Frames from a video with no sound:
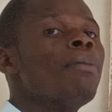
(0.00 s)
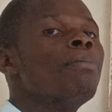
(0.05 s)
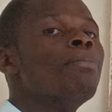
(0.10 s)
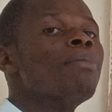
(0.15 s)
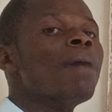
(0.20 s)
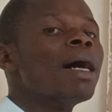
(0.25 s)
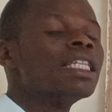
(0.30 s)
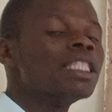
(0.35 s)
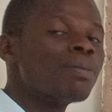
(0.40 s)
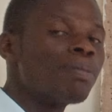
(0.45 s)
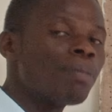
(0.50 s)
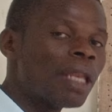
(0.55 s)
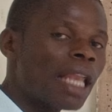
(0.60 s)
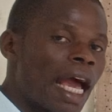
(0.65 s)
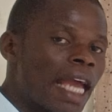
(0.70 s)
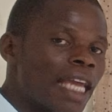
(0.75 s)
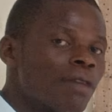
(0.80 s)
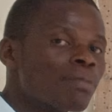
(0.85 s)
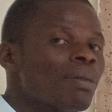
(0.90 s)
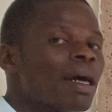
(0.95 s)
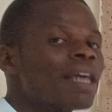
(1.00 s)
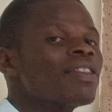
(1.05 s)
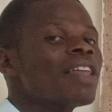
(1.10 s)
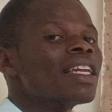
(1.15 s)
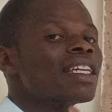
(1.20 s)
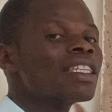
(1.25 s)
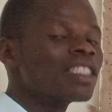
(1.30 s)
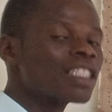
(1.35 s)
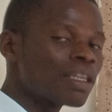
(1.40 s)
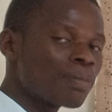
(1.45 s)
multiplying by
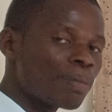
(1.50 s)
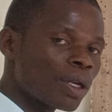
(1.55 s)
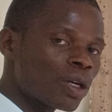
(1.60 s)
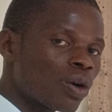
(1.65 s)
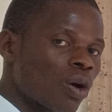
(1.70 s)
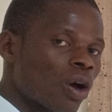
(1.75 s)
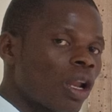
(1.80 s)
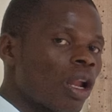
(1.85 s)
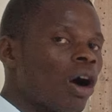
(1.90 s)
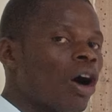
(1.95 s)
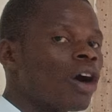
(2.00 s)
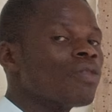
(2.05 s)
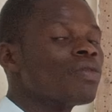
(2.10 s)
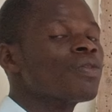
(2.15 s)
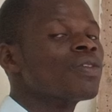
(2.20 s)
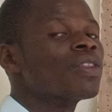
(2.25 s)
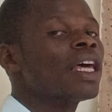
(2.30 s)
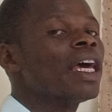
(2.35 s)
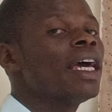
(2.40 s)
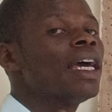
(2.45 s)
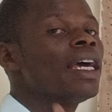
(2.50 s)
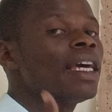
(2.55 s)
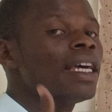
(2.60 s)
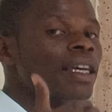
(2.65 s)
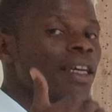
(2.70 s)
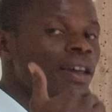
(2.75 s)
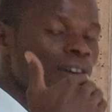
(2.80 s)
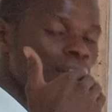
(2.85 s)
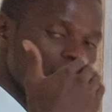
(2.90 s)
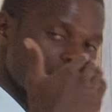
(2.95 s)
the reciprocal of
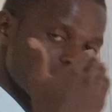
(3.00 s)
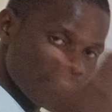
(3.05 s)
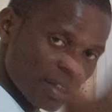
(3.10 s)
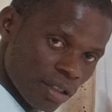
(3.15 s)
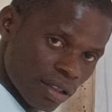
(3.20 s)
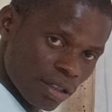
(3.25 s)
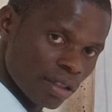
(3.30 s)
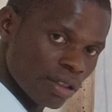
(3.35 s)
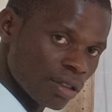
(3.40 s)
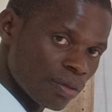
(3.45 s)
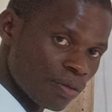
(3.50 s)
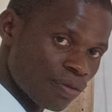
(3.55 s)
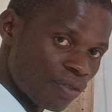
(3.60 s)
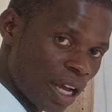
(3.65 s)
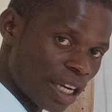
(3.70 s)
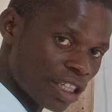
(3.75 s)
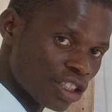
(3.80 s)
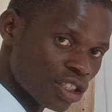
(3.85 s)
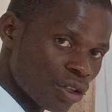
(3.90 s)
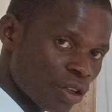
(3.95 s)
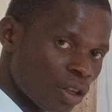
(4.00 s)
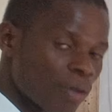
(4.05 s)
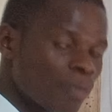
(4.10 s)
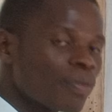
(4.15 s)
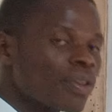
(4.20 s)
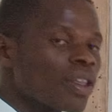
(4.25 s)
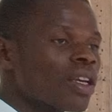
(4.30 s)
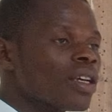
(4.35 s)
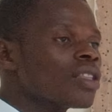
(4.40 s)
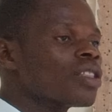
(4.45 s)
the fraction.
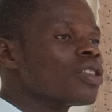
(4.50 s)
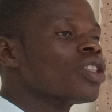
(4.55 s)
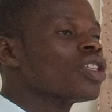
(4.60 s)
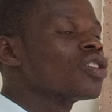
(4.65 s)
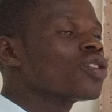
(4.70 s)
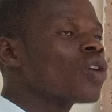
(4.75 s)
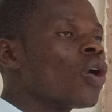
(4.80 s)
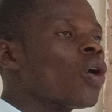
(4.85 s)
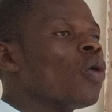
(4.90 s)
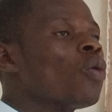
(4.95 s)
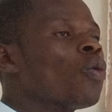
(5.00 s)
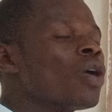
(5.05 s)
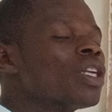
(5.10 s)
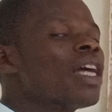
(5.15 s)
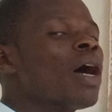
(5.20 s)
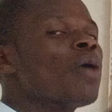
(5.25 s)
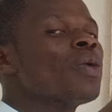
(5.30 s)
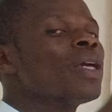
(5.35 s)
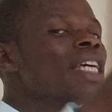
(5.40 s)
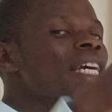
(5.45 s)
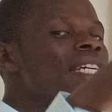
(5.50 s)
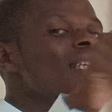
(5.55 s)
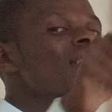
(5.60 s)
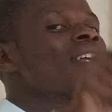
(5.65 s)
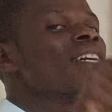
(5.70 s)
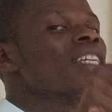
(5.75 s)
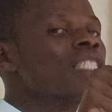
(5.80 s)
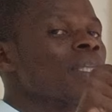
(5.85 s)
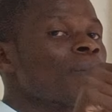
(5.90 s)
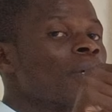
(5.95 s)
So what are we getting
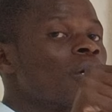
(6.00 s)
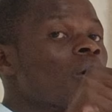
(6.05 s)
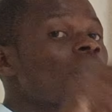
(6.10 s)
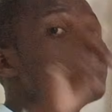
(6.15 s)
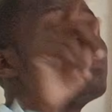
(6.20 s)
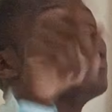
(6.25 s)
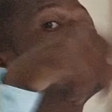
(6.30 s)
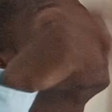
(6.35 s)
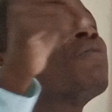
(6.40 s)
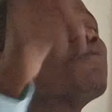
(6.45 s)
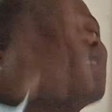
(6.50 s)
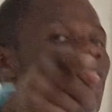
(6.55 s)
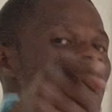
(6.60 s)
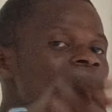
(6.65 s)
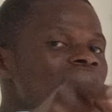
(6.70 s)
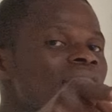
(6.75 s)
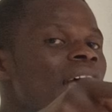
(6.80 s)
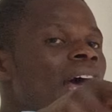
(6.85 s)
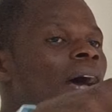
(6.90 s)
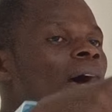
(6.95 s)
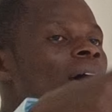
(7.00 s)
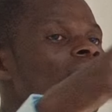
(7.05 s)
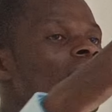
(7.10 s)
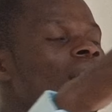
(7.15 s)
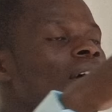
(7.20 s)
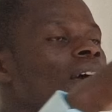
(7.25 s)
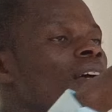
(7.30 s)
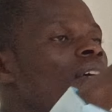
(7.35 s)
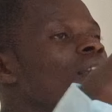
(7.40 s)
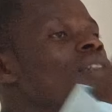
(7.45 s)
the reciprocal? The
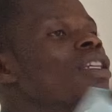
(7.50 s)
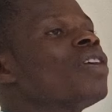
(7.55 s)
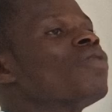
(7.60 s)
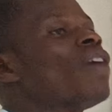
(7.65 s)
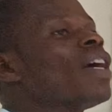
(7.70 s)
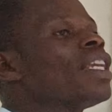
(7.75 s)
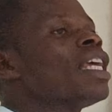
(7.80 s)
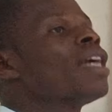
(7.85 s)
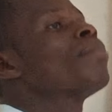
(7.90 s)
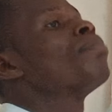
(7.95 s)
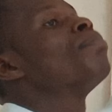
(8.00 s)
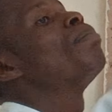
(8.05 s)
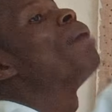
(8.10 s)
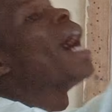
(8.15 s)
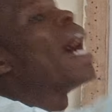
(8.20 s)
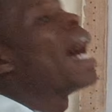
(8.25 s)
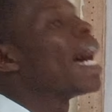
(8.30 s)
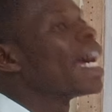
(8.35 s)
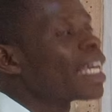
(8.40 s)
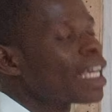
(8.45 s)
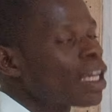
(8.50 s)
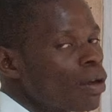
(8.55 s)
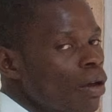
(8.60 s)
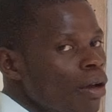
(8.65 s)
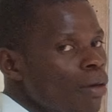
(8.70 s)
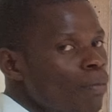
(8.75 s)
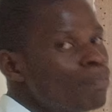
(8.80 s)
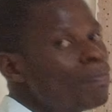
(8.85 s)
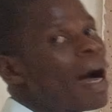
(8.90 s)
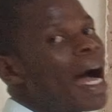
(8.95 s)
divisor. Dividing
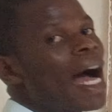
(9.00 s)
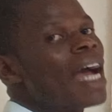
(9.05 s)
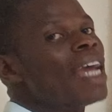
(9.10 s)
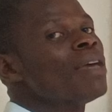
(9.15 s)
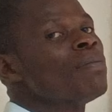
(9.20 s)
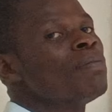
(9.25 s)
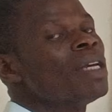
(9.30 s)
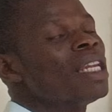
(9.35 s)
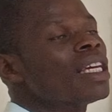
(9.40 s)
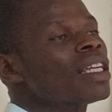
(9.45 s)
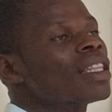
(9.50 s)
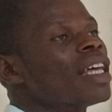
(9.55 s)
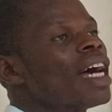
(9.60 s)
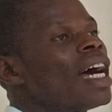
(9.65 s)
by. By meaning